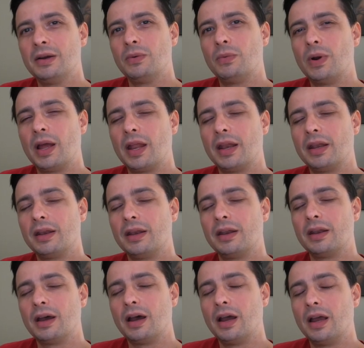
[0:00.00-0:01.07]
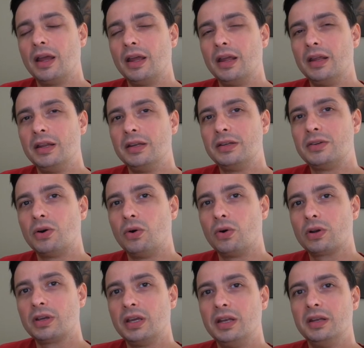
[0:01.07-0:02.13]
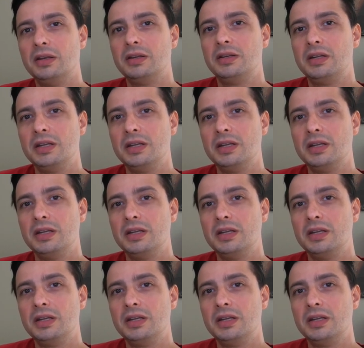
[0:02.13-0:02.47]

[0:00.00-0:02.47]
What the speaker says: when I talk in